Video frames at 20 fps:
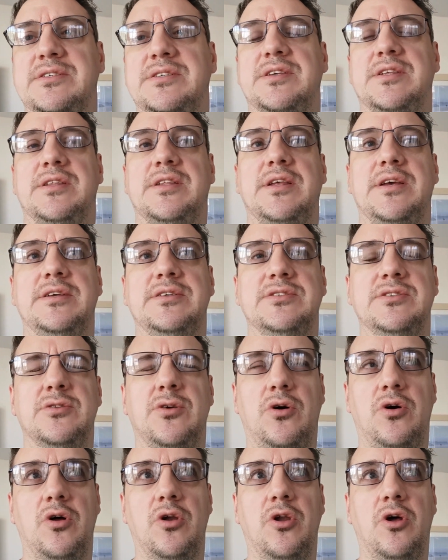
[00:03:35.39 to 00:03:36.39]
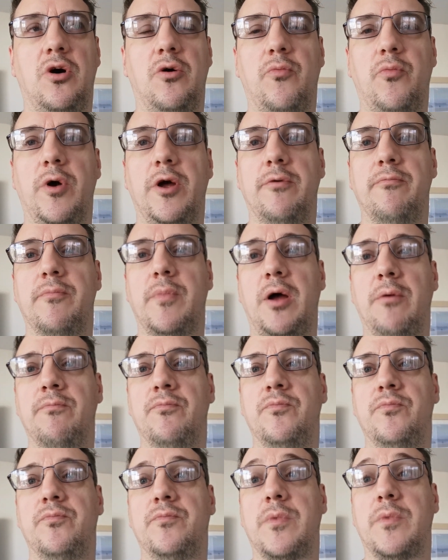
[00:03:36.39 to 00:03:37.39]
So there's not a lot.
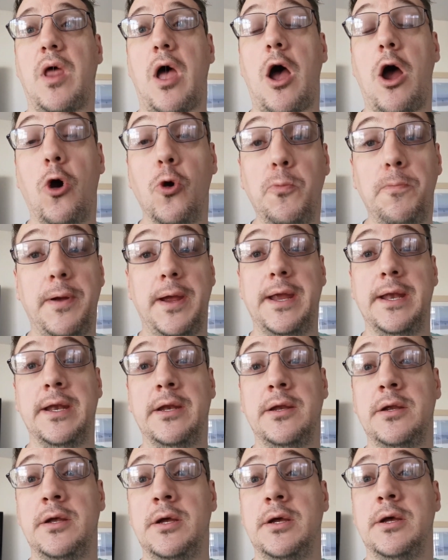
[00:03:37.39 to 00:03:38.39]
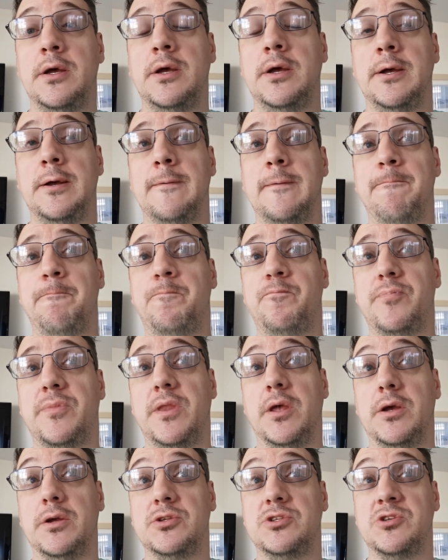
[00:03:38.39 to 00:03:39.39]
I'm hoping
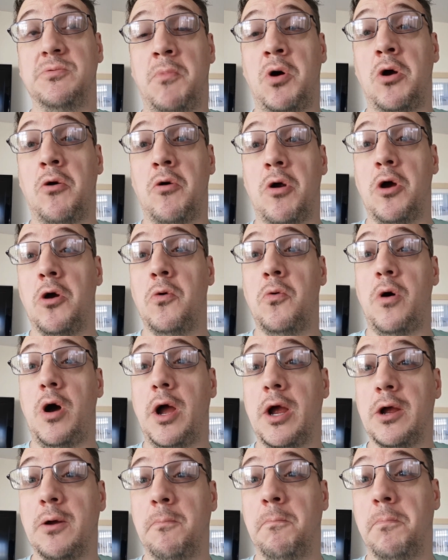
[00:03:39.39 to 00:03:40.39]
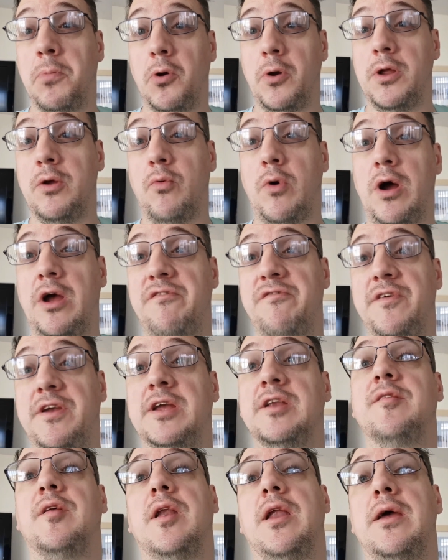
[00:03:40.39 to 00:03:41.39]
that tomorrow I can bully wifey
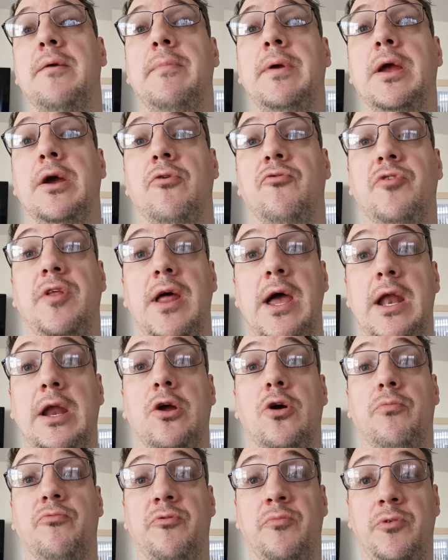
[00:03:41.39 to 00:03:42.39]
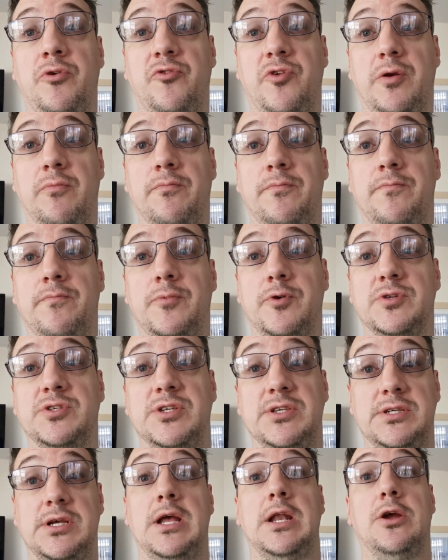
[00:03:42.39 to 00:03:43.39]
into letting me go to the helicopter museum, because
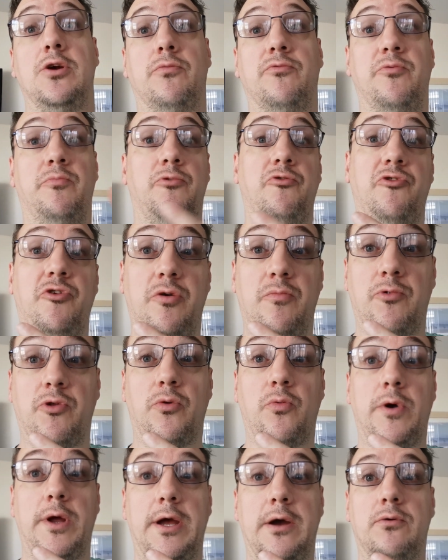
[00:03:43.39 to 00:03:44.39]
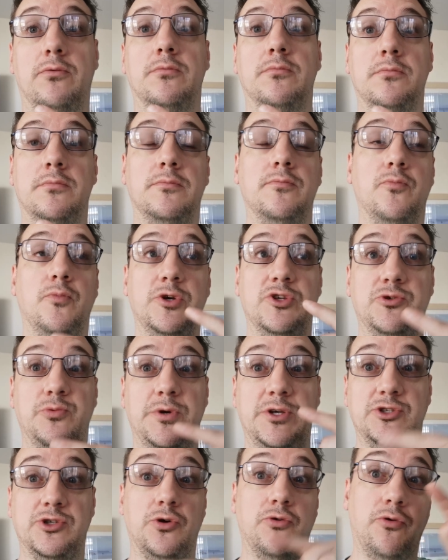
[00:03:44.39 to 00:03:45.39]
there's a helicopter museum on the way out, which
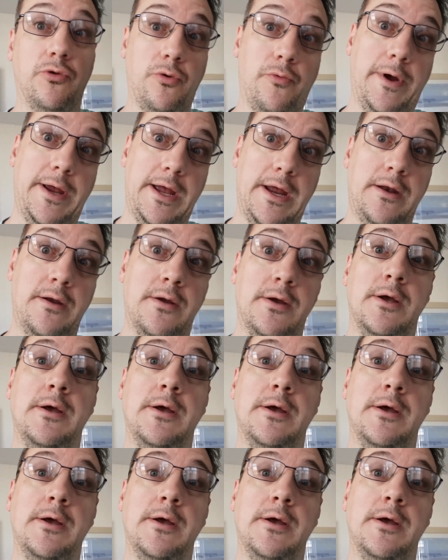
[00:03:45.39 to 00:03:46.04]
we saw on the way in.